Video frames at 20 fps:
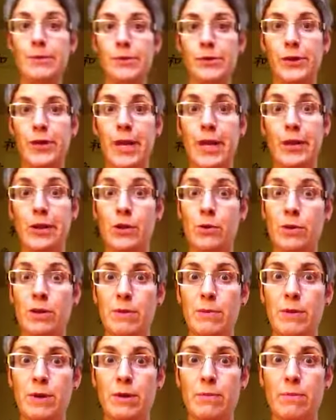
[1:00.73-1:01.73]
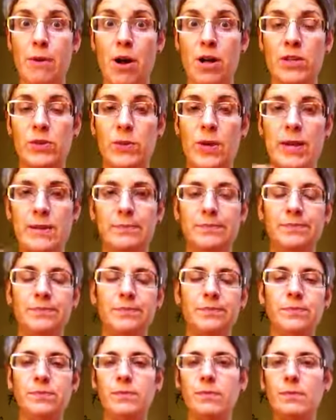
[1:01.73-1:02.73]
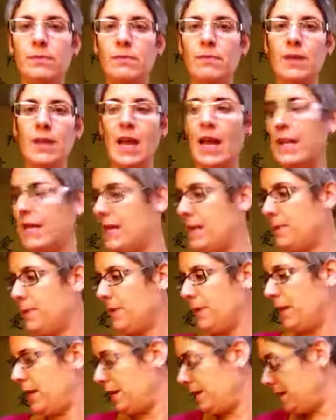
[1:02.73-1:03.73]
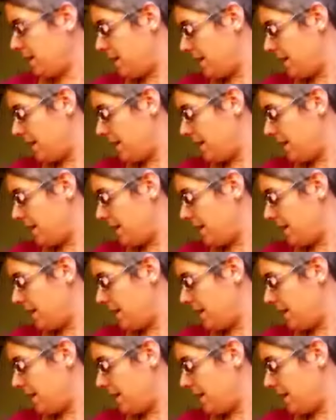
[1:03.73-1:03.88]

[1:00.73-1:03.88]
sorry, I don't know where the box went. I keep it in